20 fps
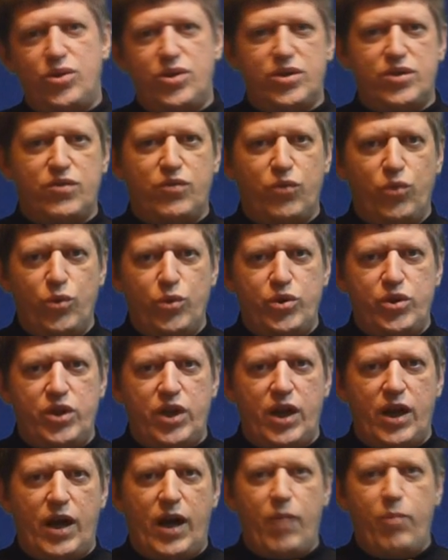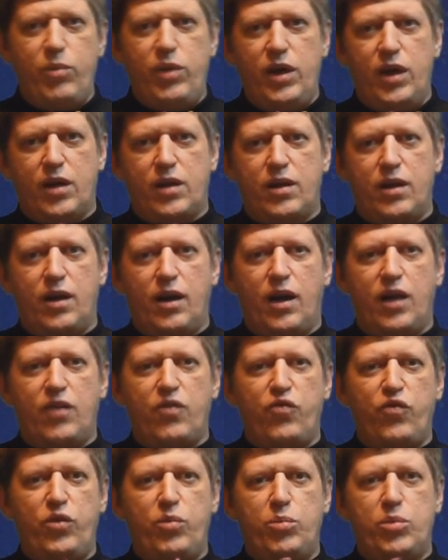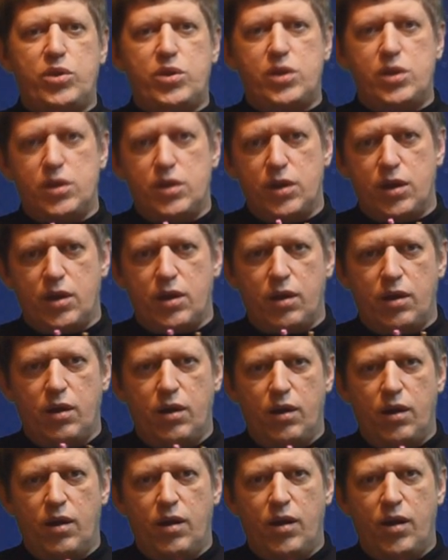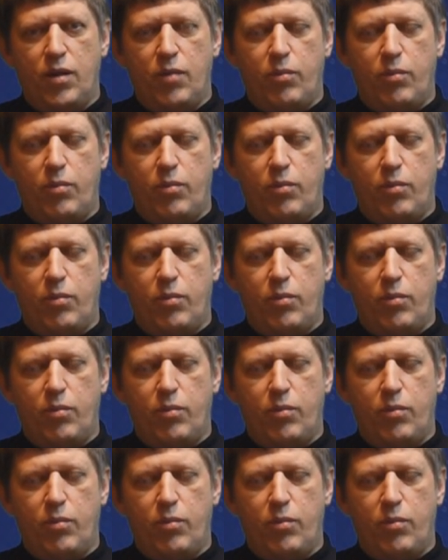but if I don't know where it is,